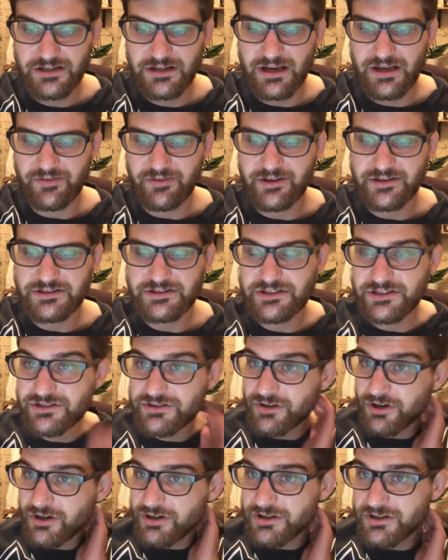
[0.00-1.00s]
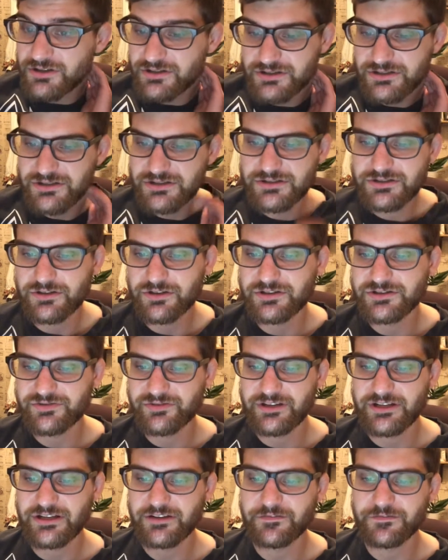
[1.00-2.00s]
and then she starts
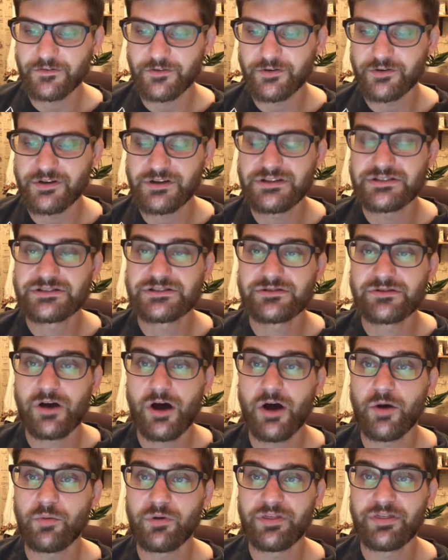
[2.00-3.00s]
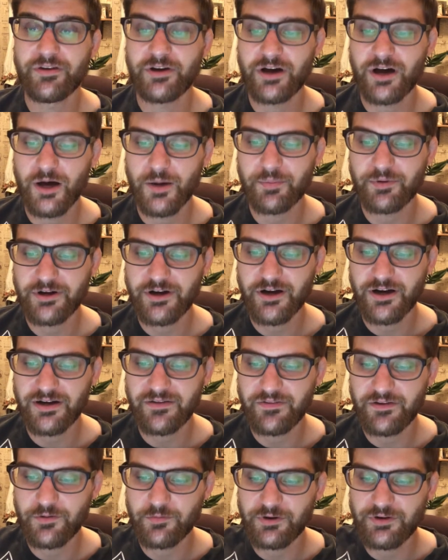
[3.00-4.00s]
landing flurries with an uppercut
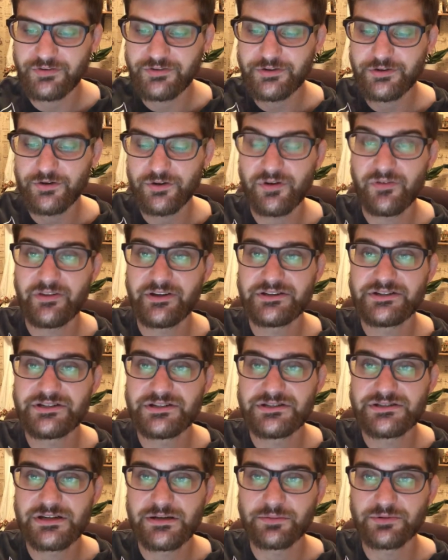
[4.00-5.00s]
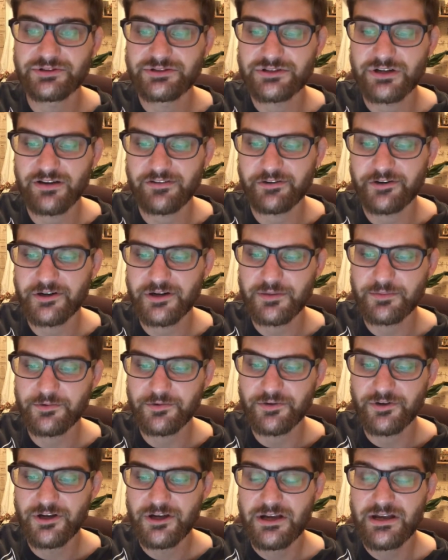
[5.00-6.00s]
and then a 1-2, and then she's able to stuff her
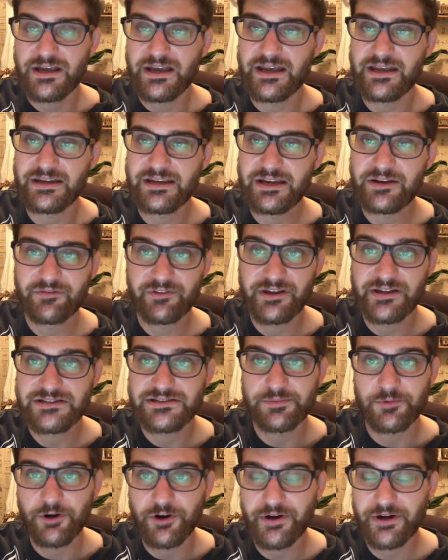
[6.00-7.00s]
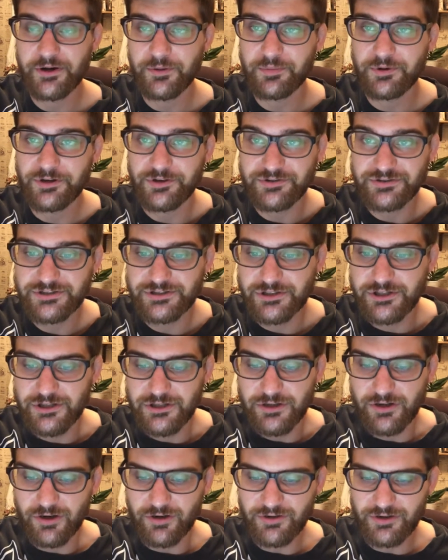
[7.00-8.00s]
double and then land some hard elbows
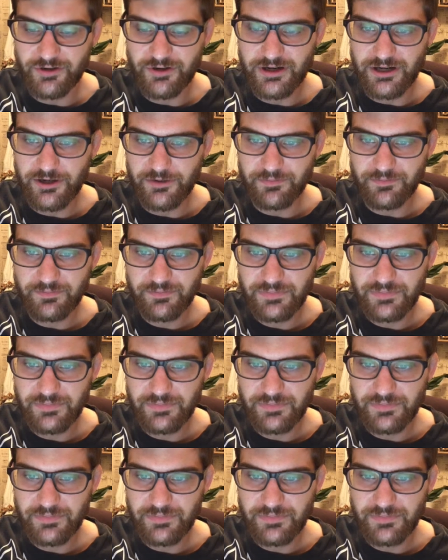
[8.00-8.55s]
on the ground.